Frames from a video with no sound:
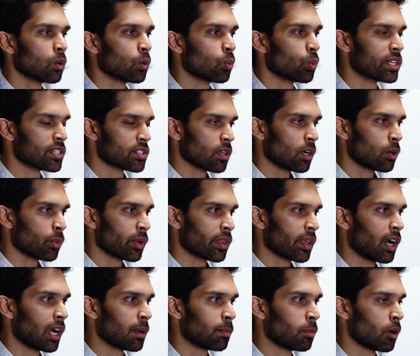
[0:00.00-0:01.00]
We start with a
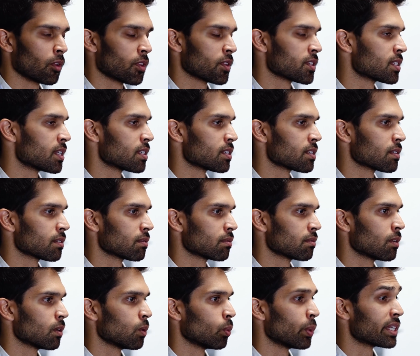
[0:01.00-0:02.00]
hypothesis.
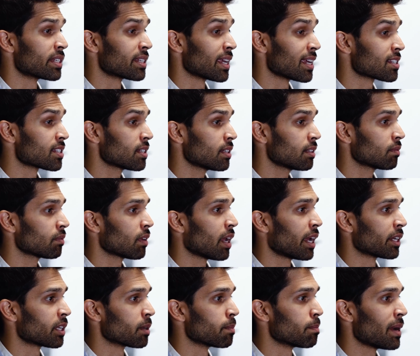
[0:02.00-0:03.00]
We test it
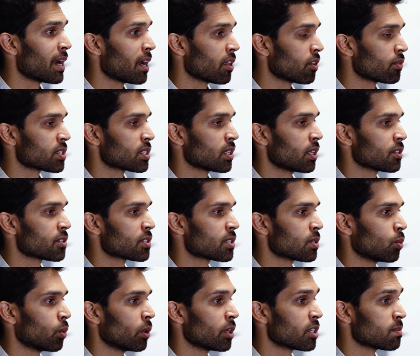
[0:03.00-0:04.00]
and compare the results
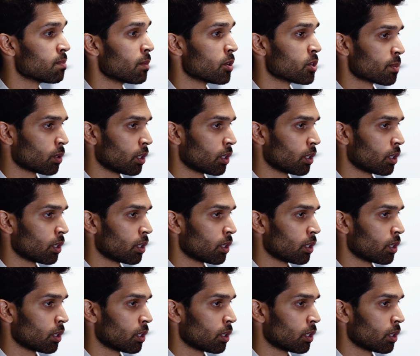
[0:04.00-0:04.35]
to what is most